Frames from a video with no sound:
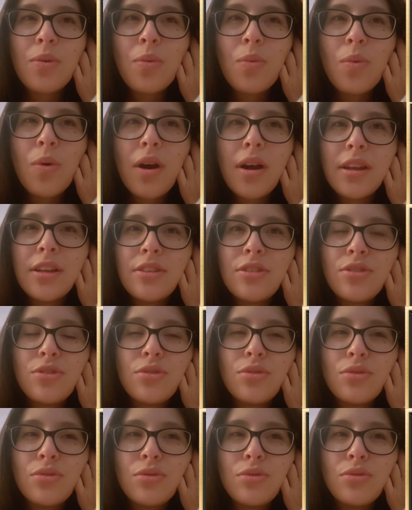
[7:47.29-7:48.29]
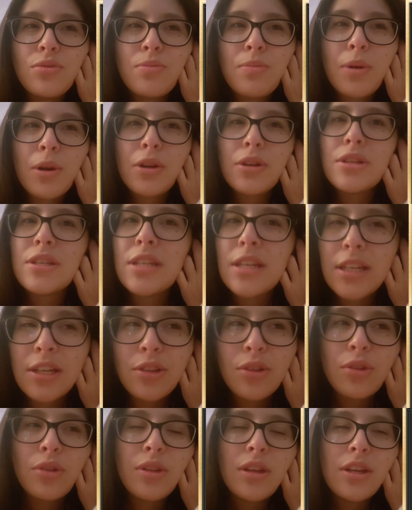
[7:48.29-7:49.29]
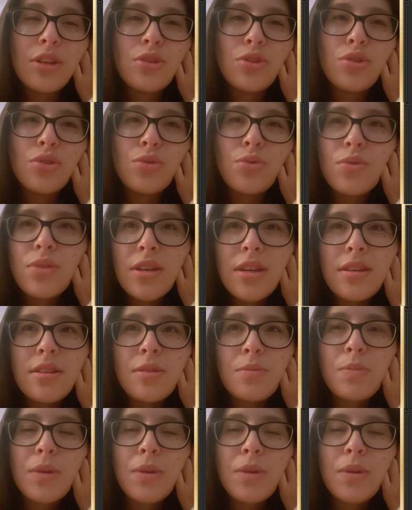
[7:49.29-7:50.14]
wanted to particularly do this,